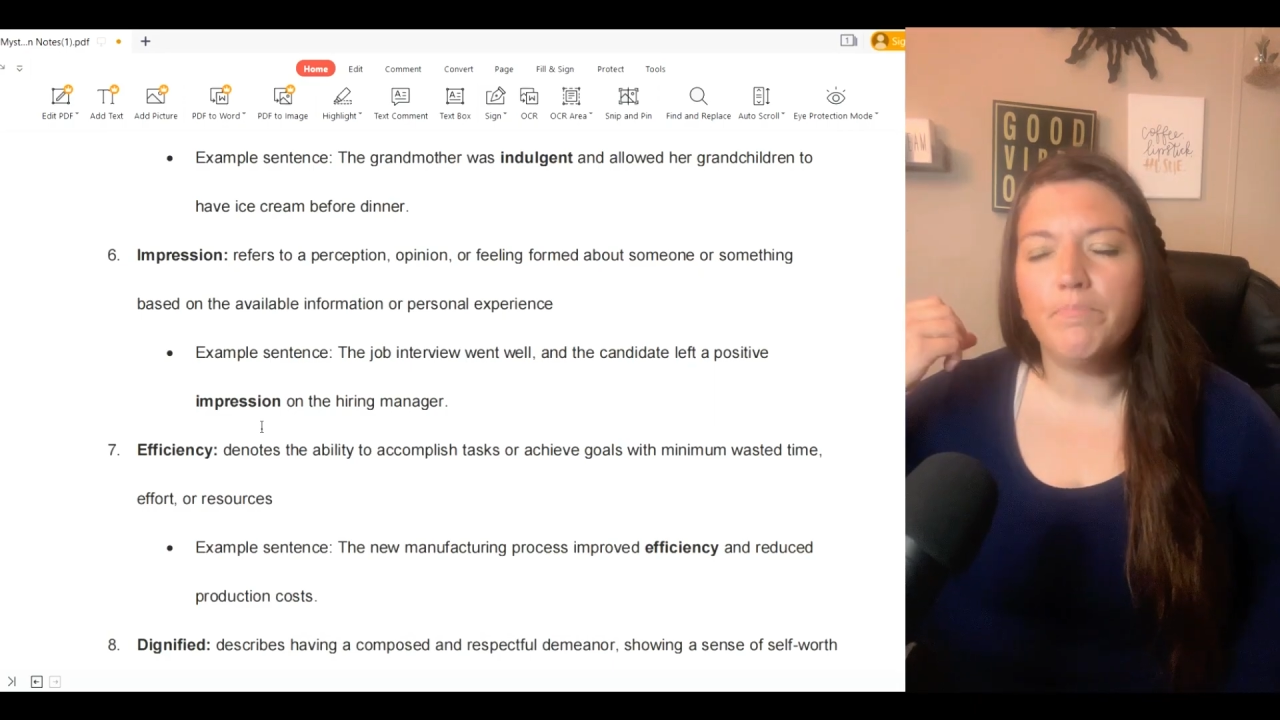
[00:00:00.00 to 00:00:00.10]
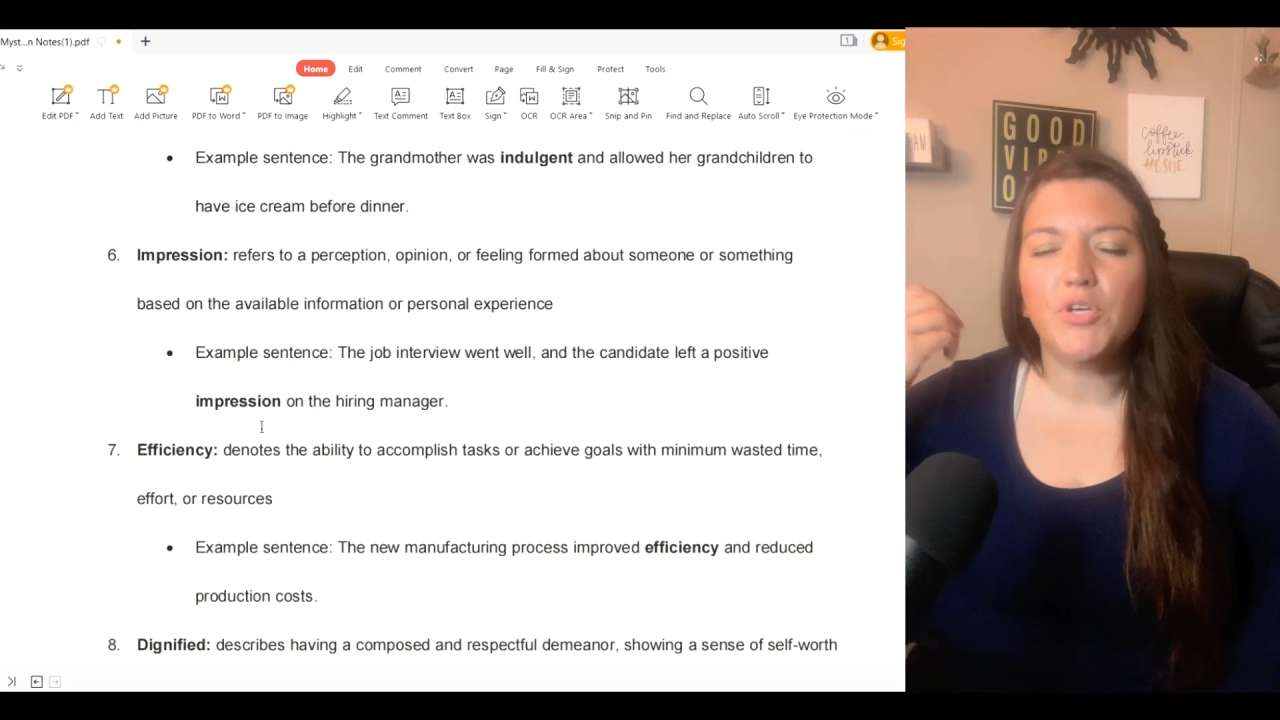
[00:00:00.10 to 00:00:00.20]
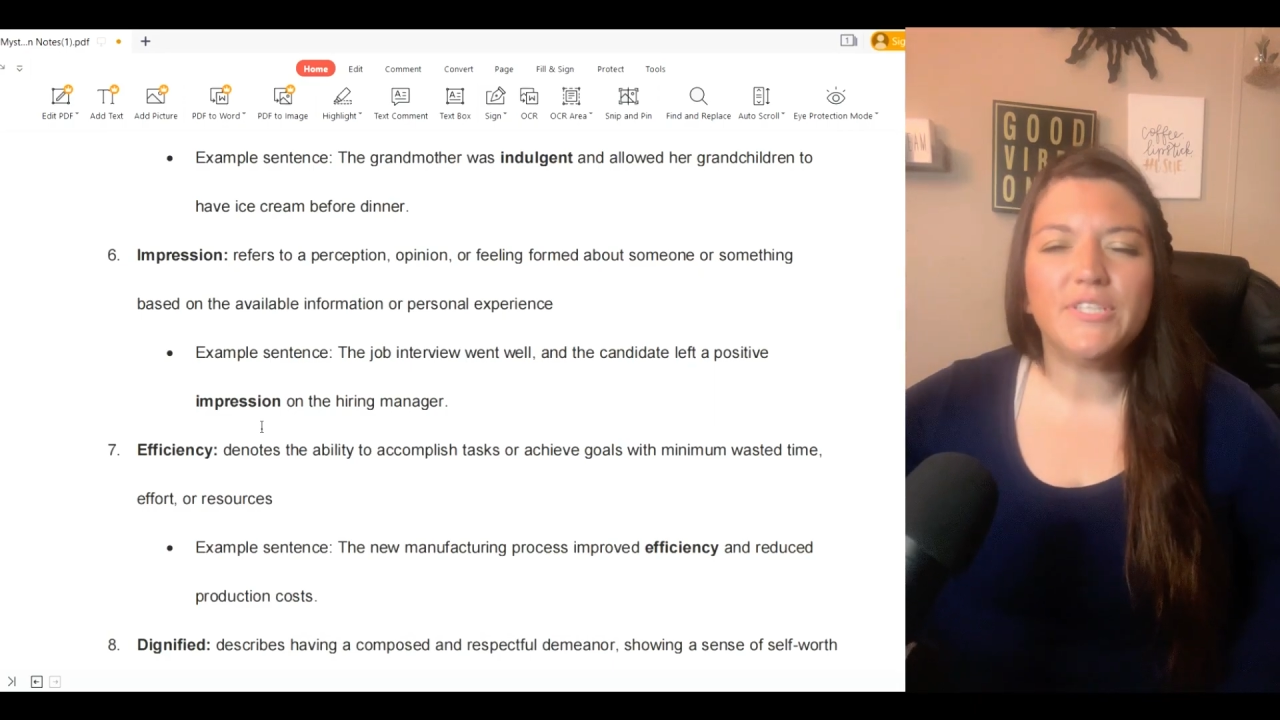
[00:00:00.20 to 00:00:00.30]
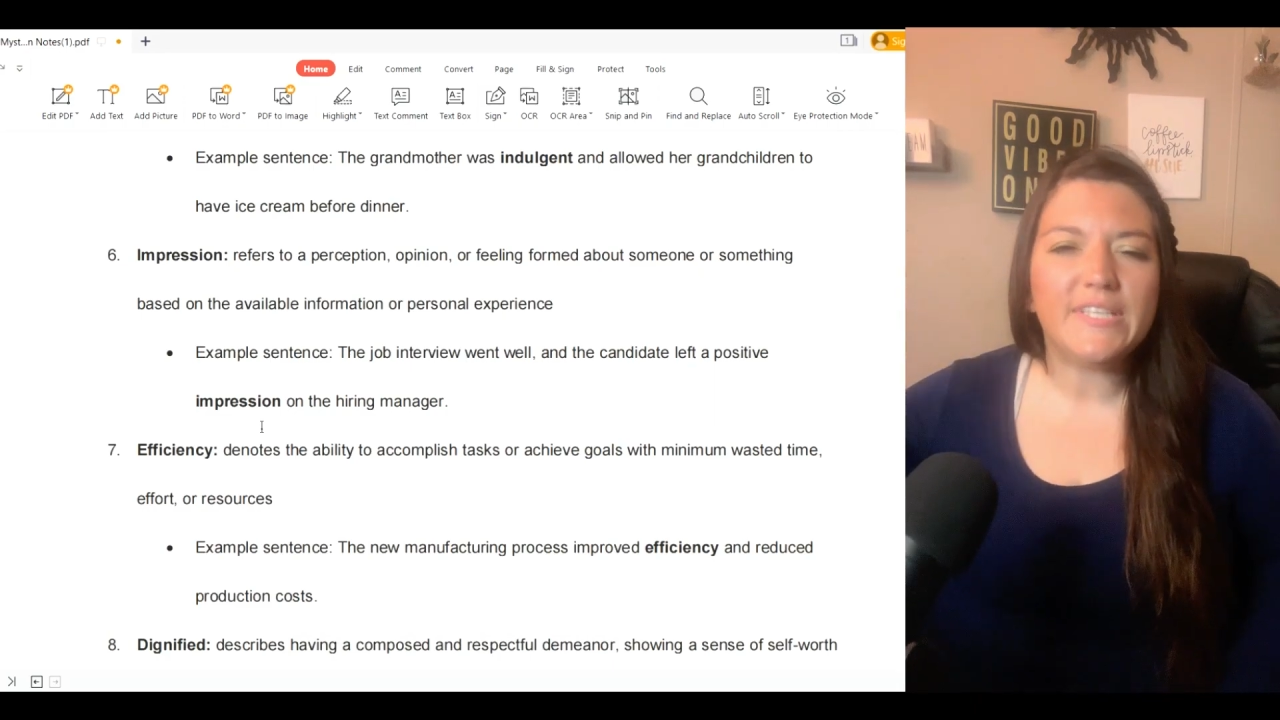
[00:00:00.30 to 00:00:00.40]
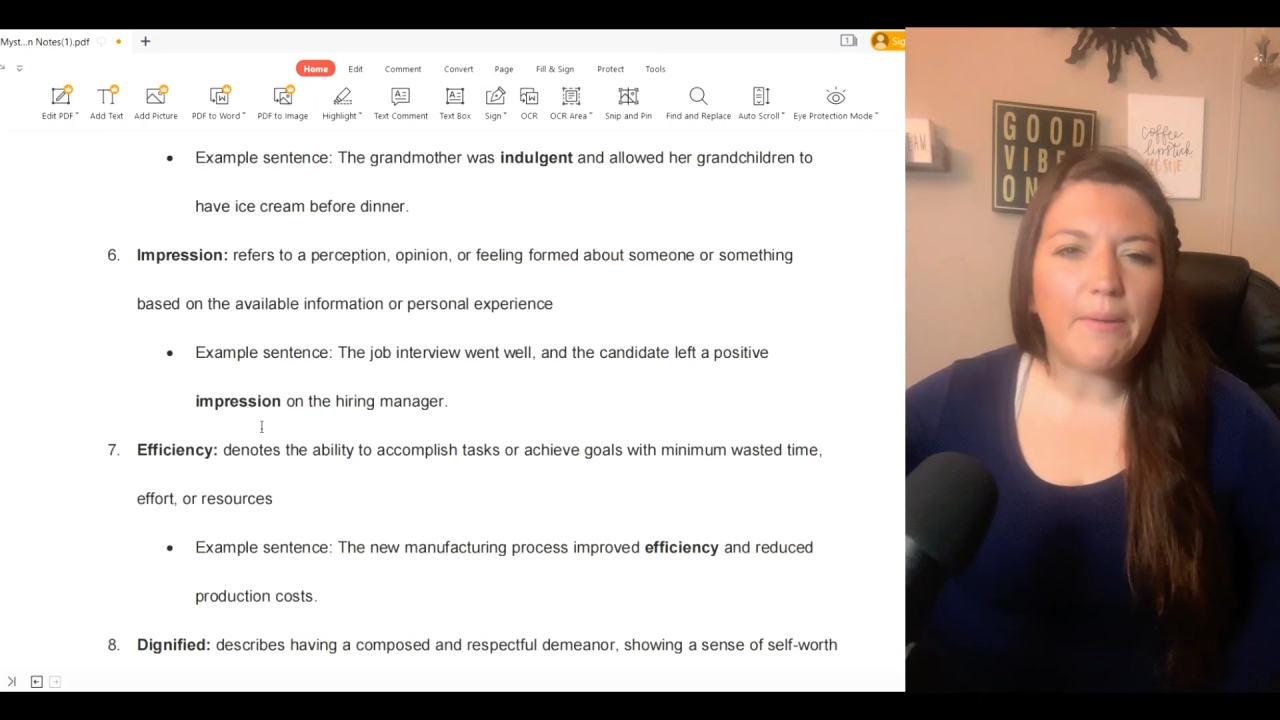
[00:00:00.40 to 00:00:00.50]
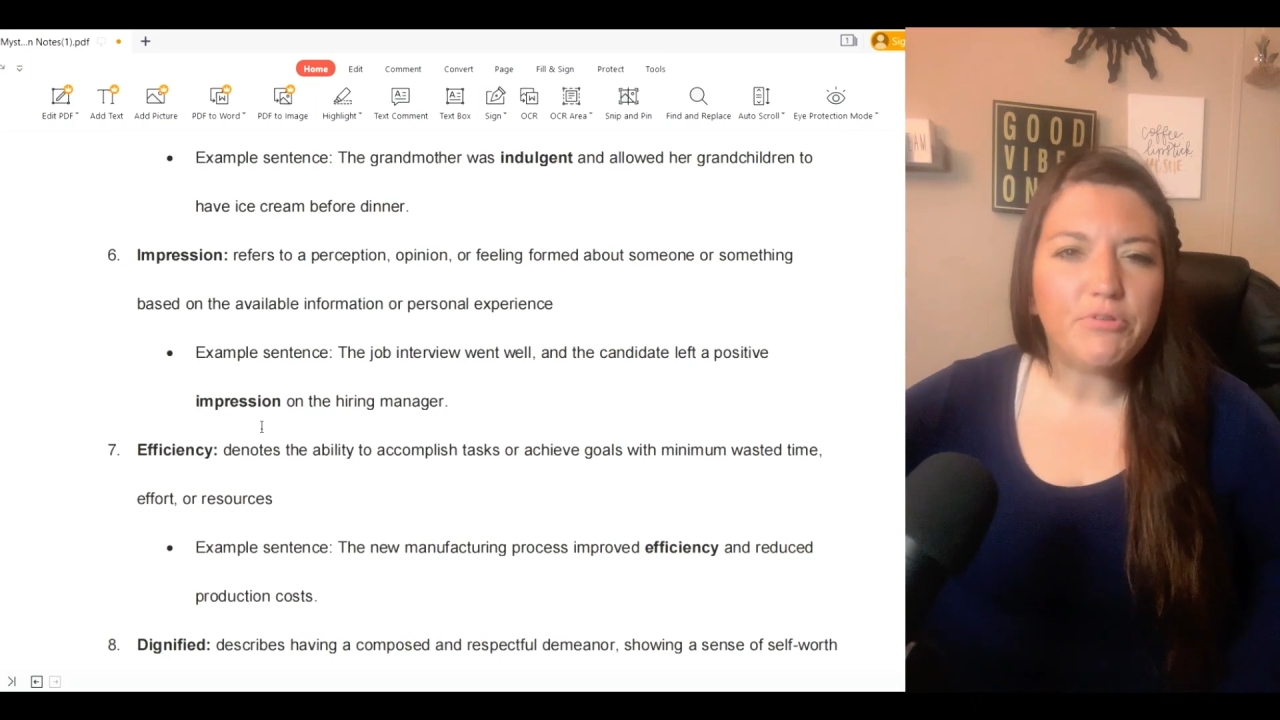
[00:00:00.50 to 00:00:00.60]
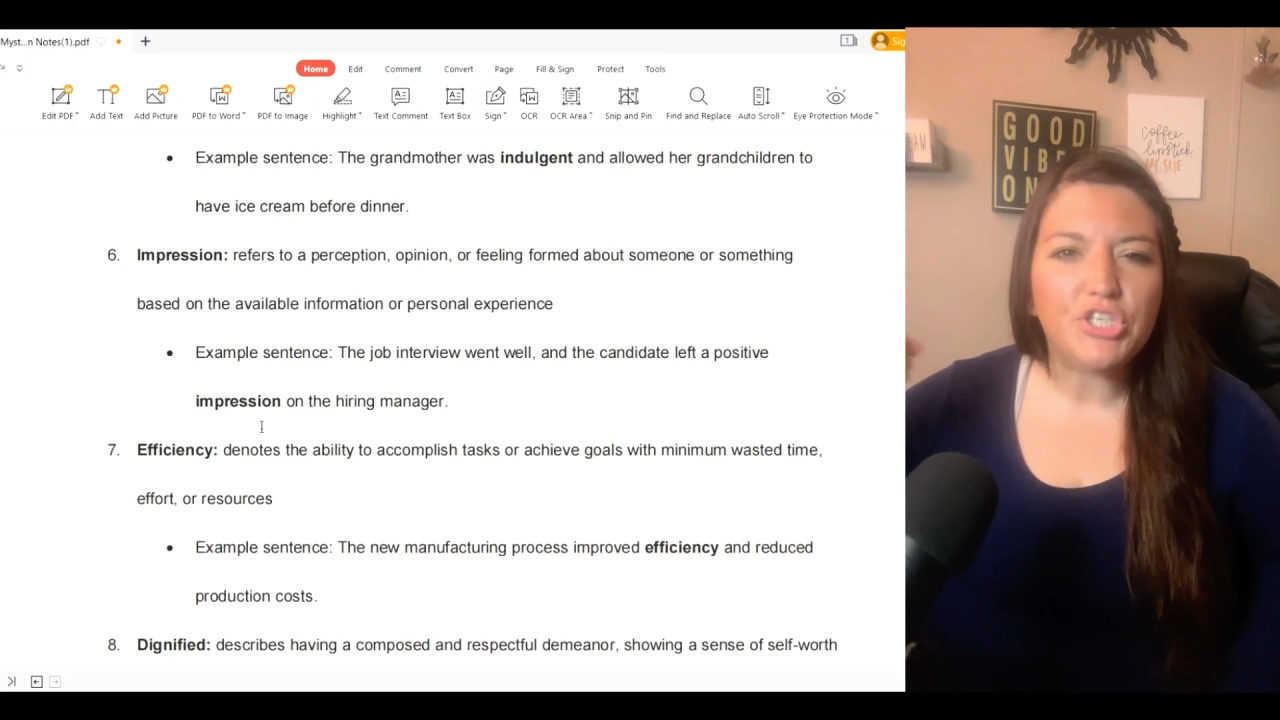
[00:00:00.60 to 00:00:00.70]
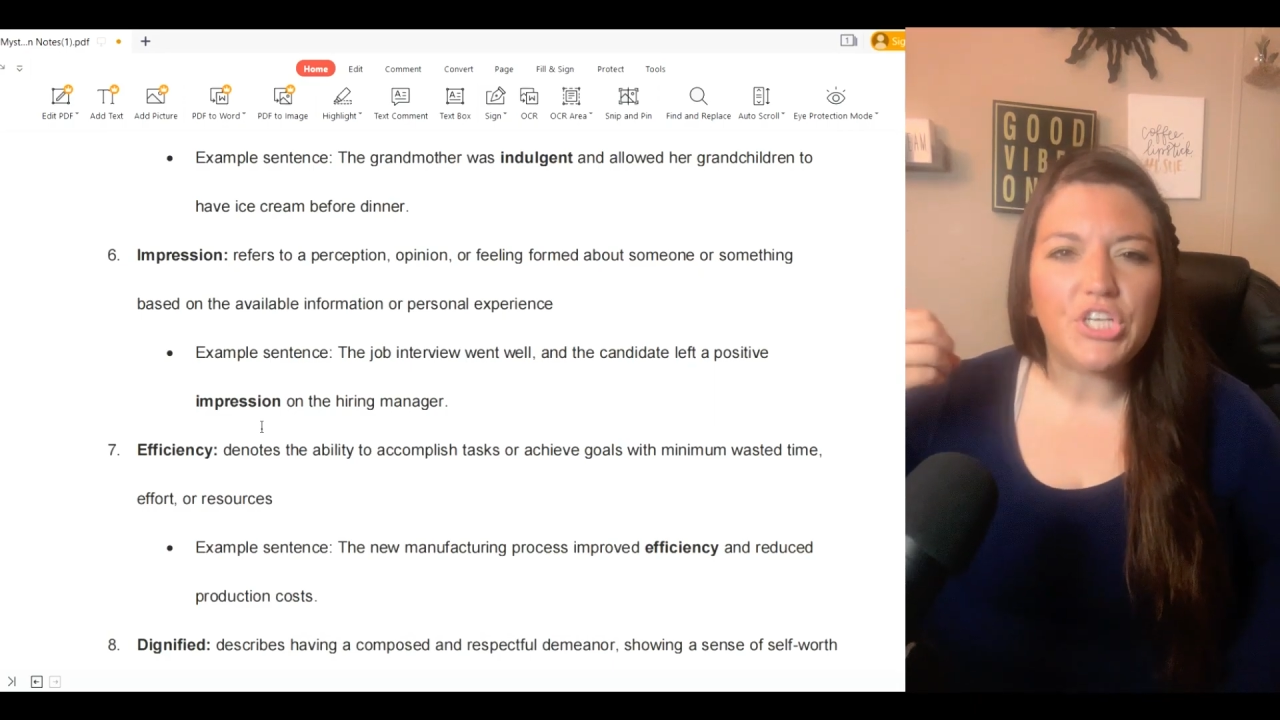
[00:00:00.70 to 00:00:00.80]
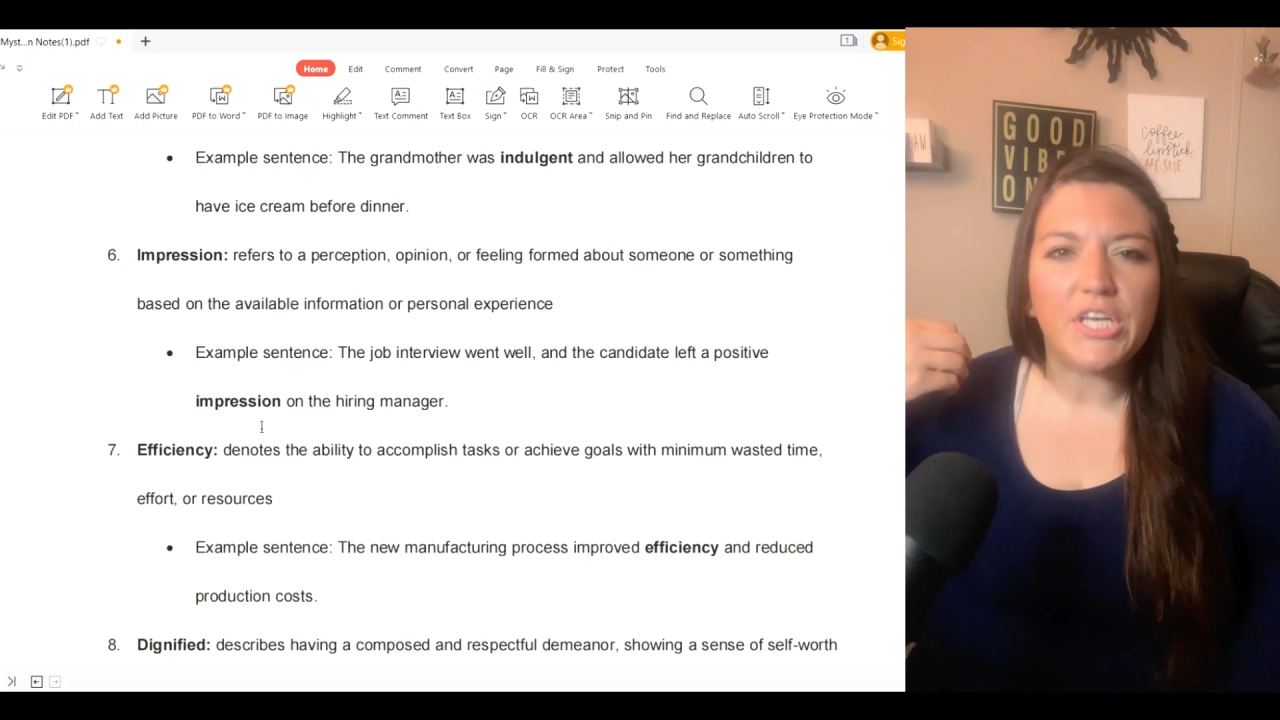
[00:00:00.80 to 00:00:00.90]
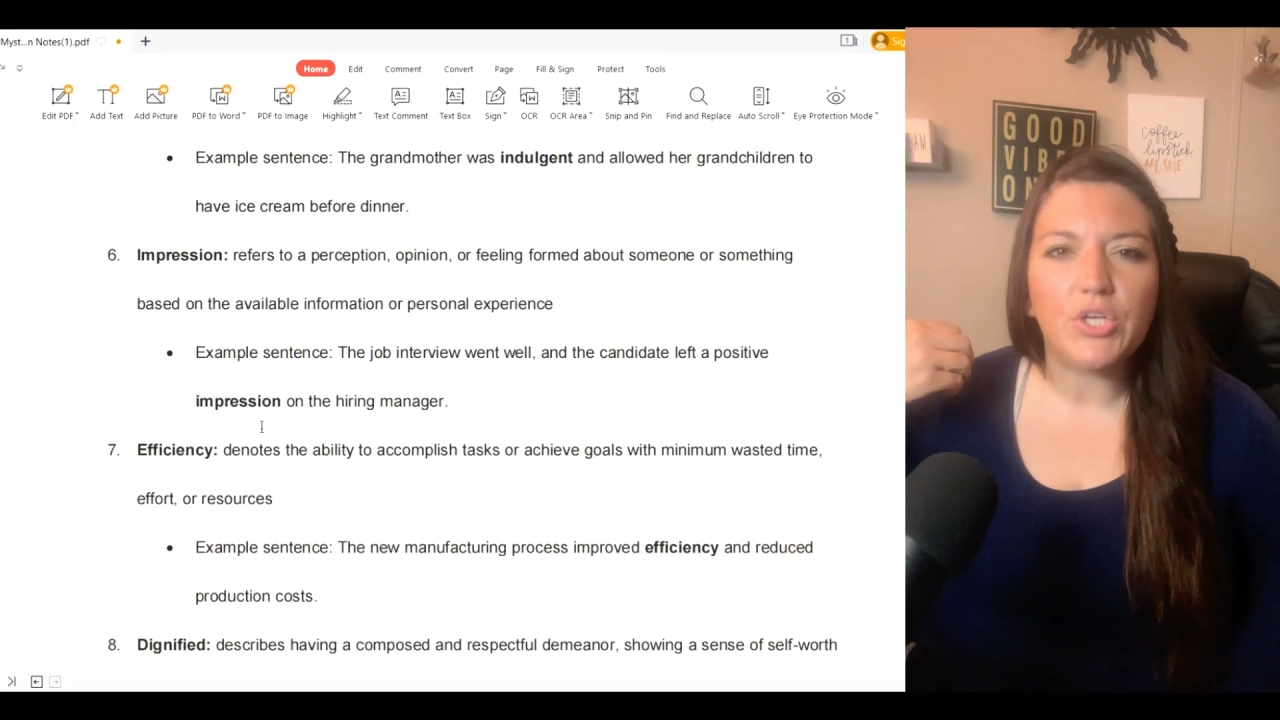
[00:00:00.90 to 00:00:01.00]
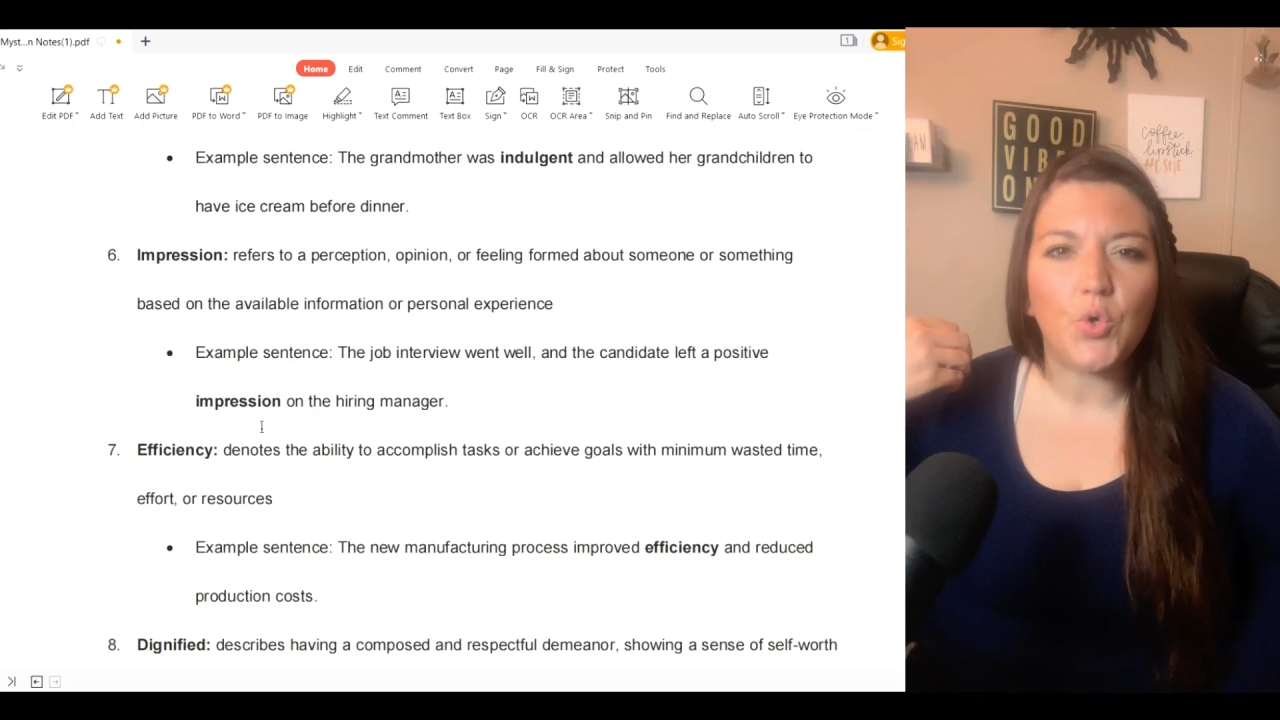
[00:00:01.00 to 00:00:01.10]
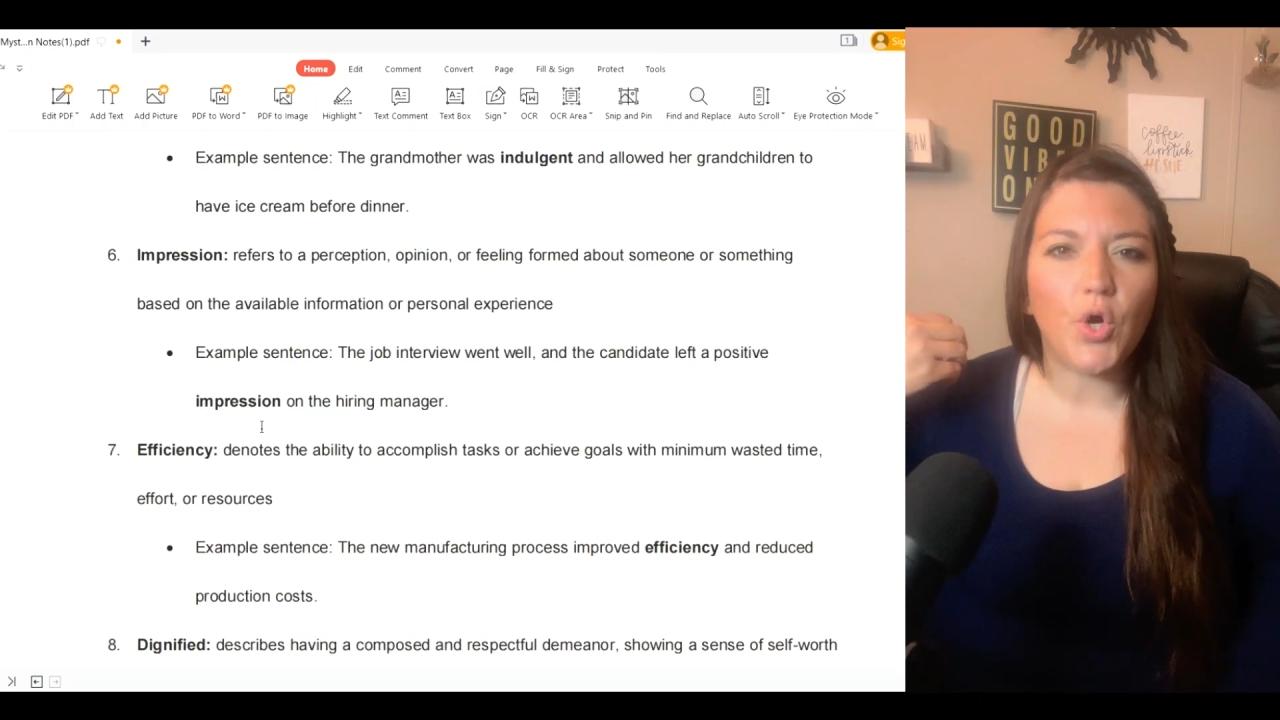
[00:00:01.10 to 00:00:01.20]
perception